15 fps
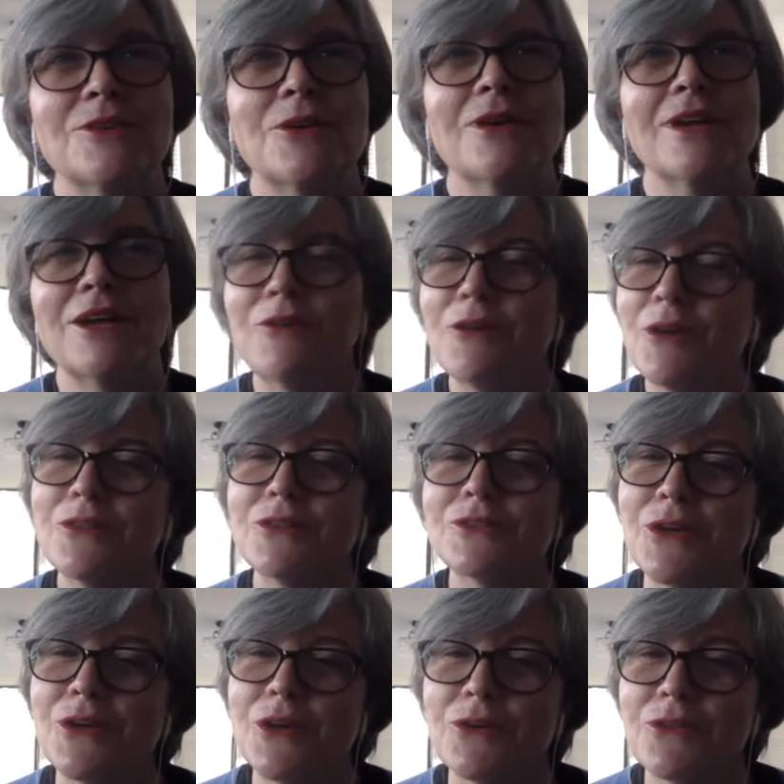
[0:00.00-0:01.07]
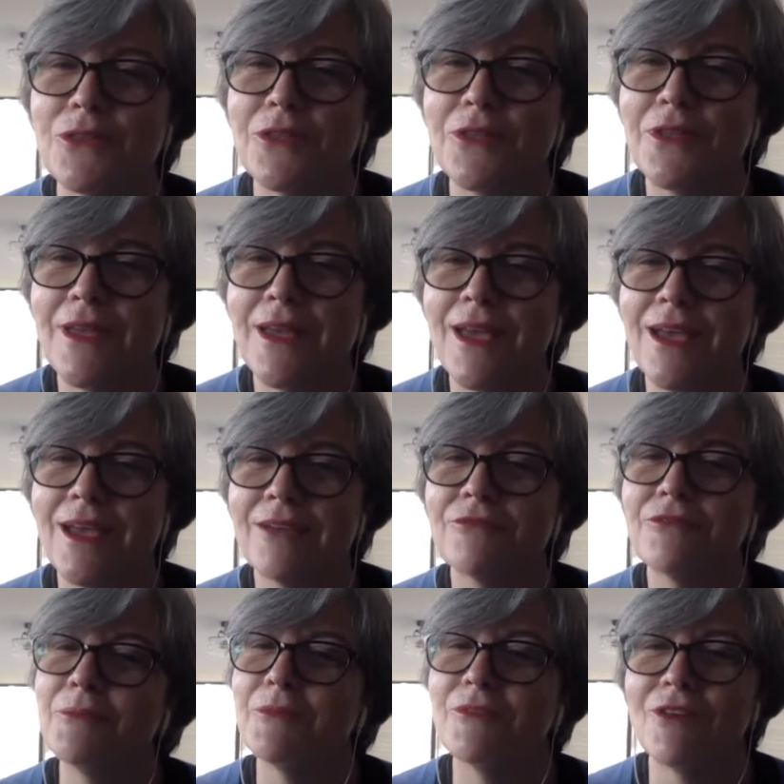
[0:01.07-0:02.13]
so here on this earth,
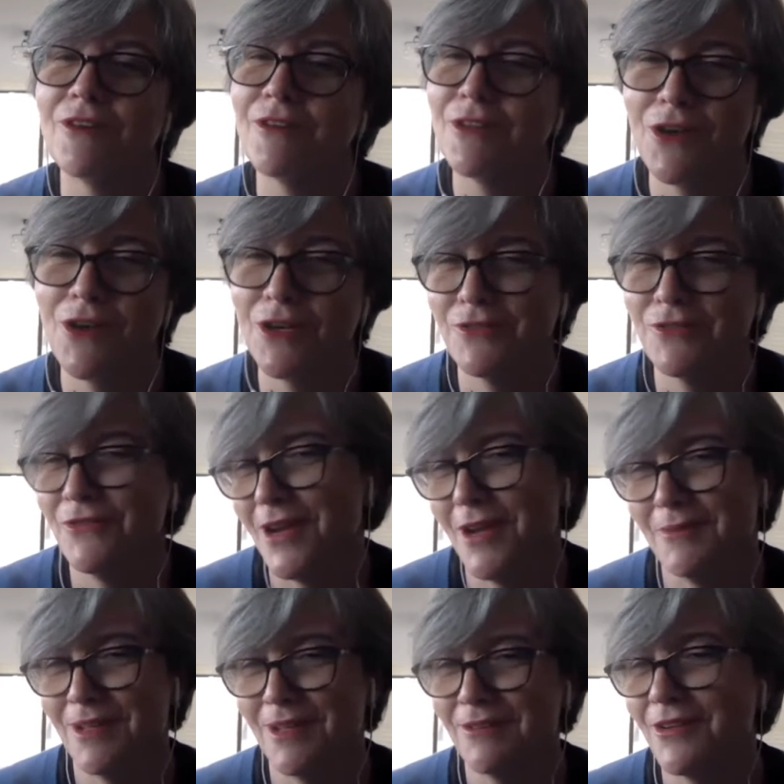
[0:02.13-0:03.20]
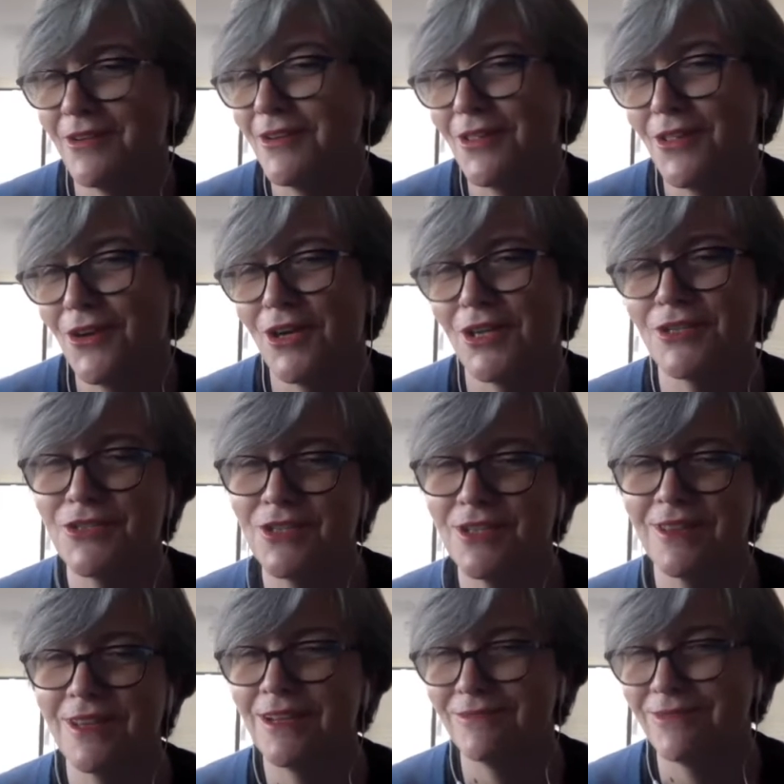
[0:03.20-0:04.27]
from a very large family, a very large,
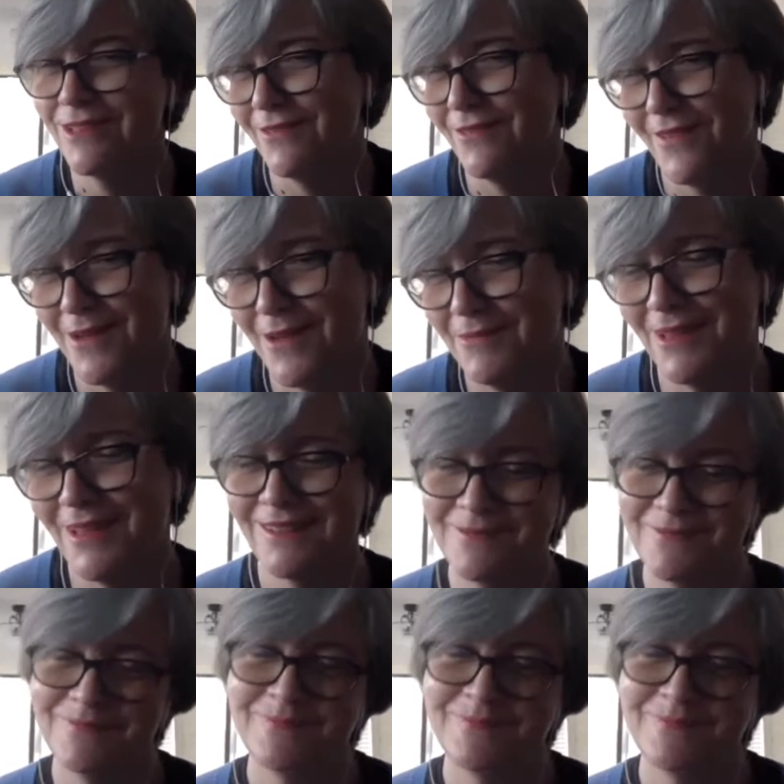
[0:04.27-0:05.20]
lovely family.